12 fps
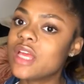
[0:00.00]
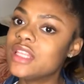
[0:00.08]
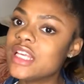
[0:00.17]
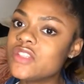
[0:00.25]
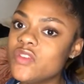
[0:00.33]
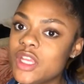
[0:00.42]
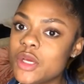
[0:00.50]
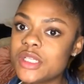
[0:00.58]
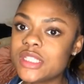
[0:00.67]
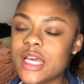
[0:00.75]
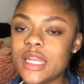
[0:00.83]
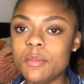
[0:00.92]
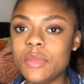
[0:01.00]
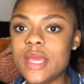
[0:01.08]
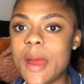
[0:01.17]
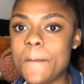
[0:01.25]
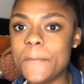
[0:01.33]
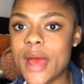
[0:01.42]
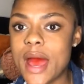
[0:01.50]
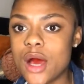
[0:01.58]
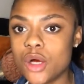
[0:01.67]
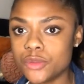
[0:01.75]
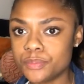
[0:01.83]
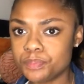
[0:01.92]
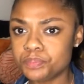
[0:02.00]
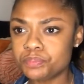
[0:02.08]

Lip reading: this video is going to be about